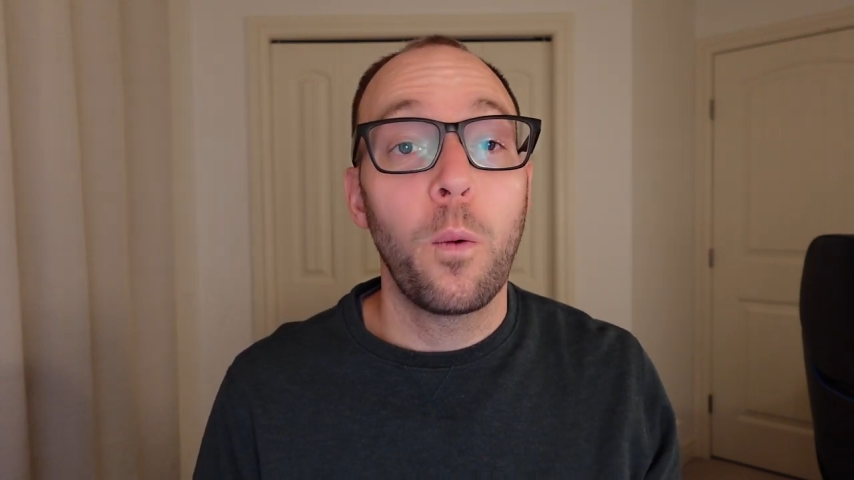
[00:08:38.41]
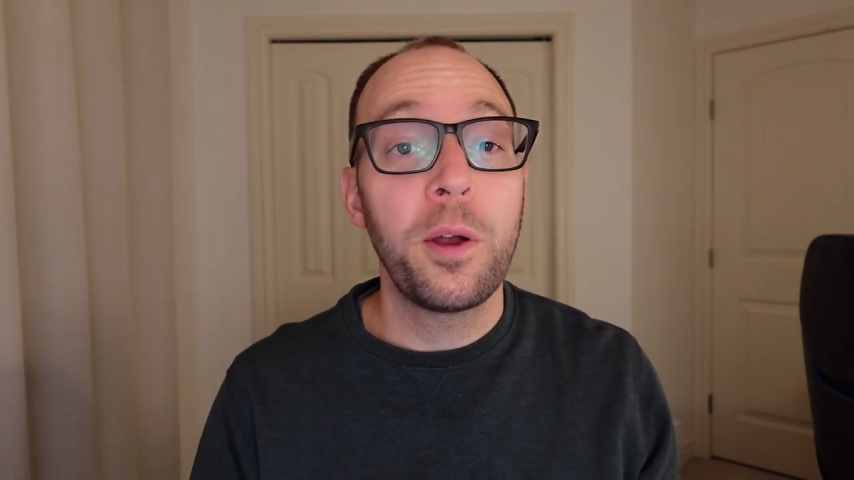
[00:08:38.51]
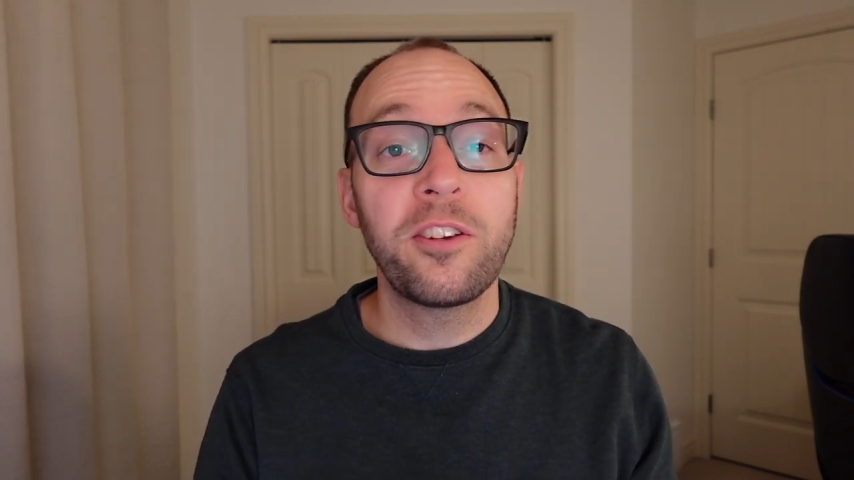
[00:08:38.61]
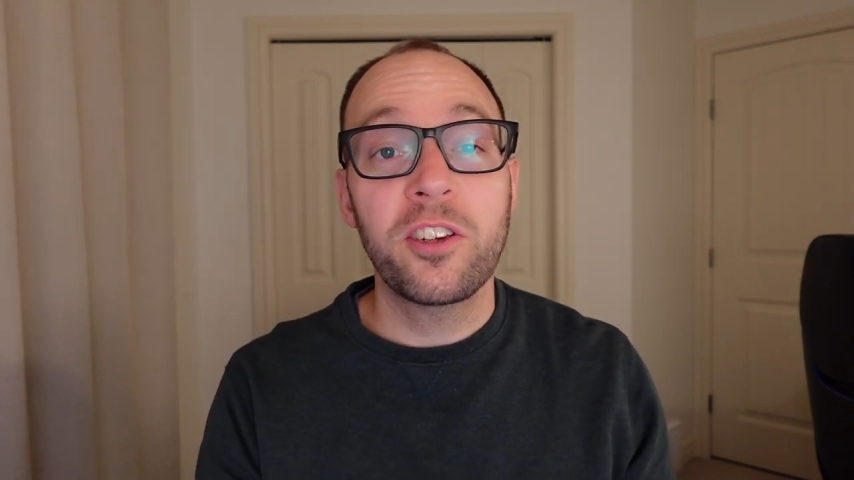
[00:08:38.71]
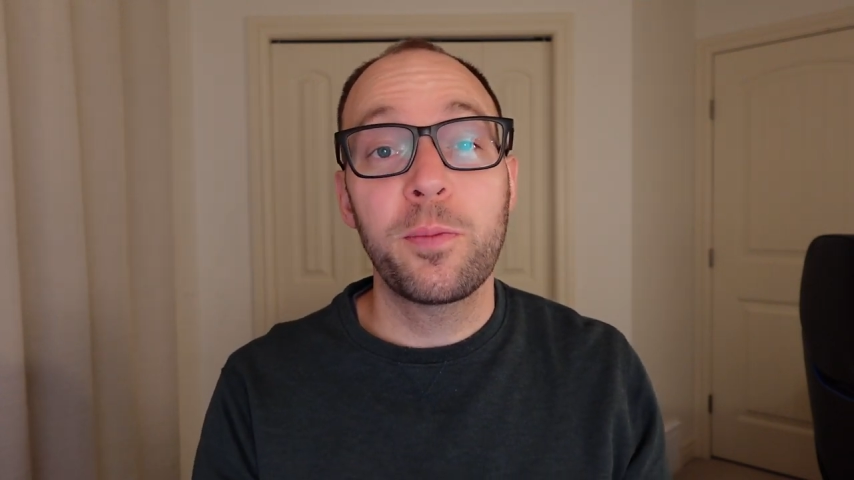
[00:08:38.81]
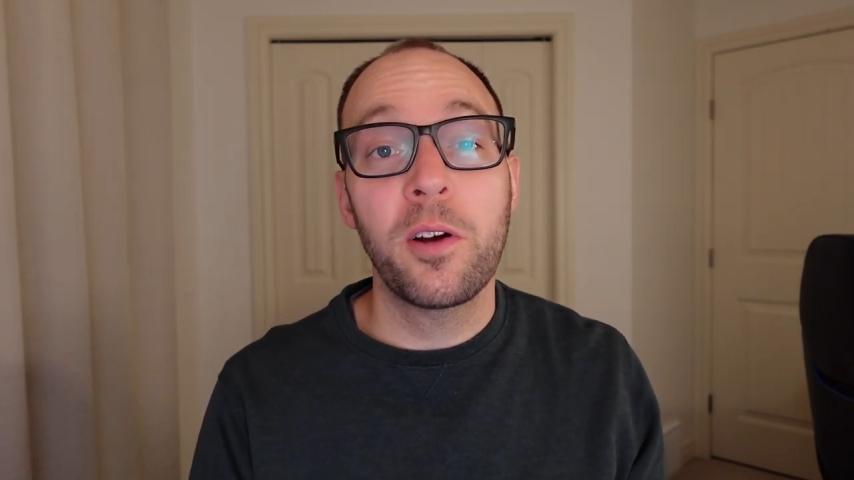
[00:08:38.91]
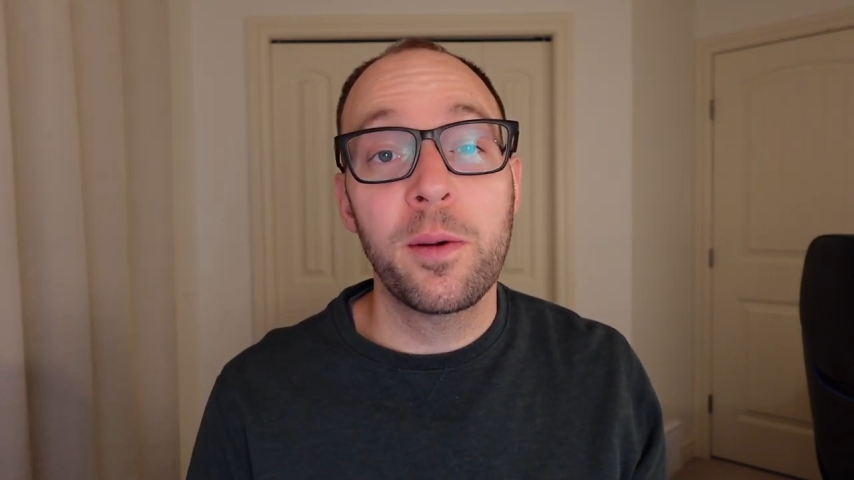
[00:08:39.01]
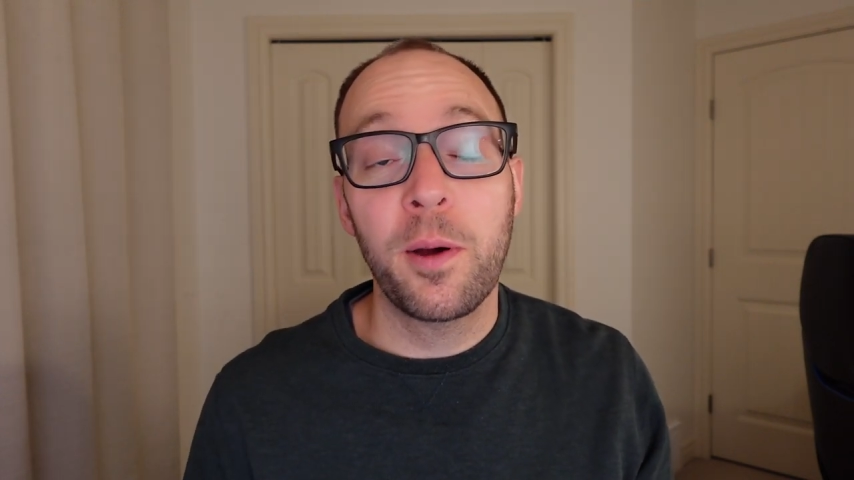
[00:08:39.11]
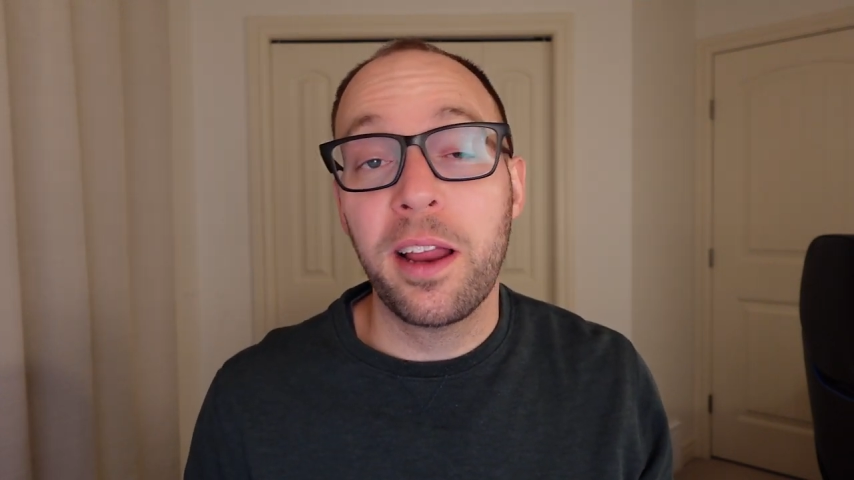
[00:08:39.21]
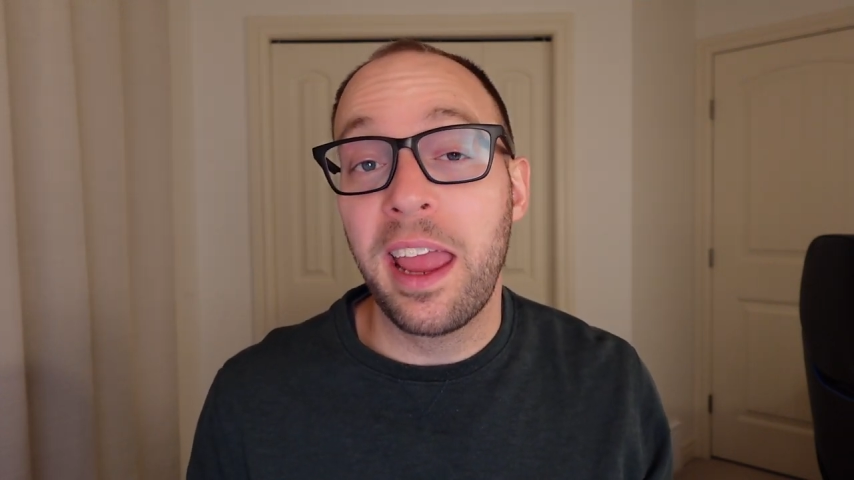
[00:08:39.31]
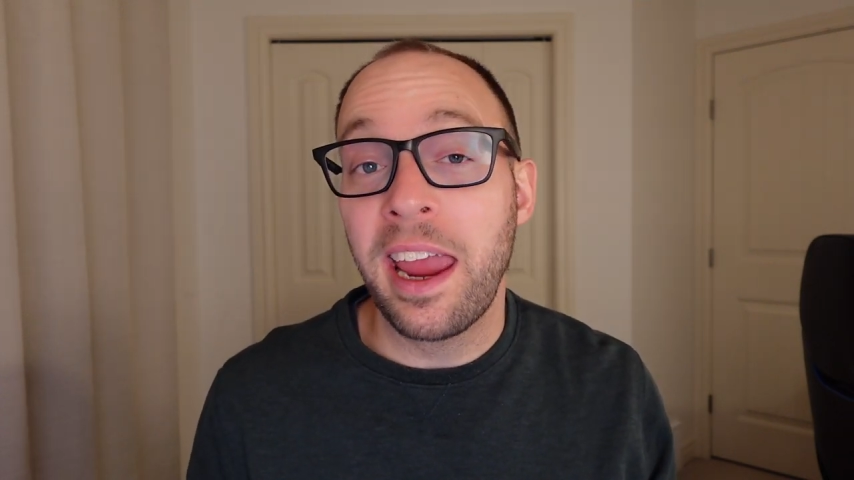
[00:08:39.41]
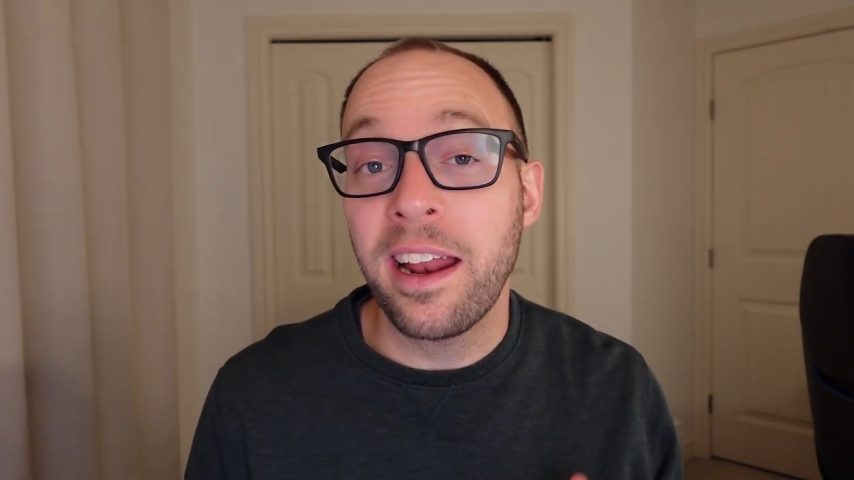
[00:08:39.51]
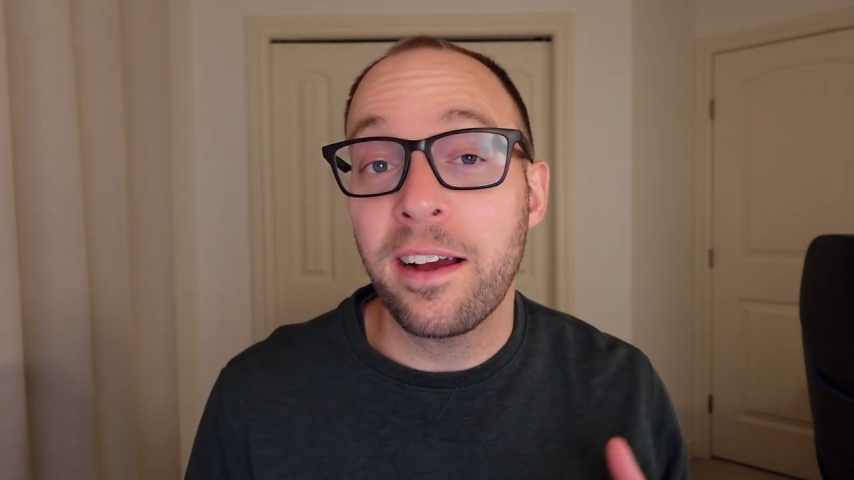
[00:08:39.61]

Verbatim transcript: We just spoke about eight